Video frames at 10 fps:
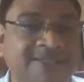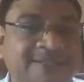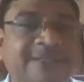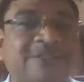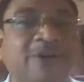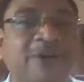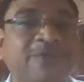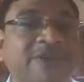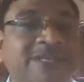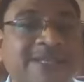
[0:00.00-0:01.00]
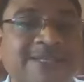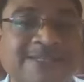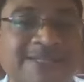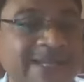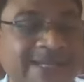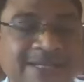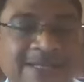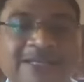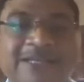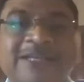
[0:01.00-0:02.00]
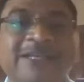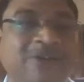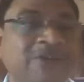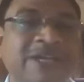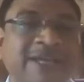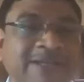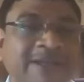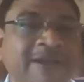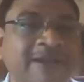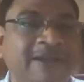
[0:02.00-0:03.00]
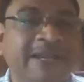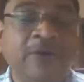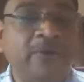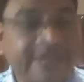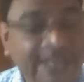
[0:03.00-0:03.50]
this sort of questions, right? Okay. Now tell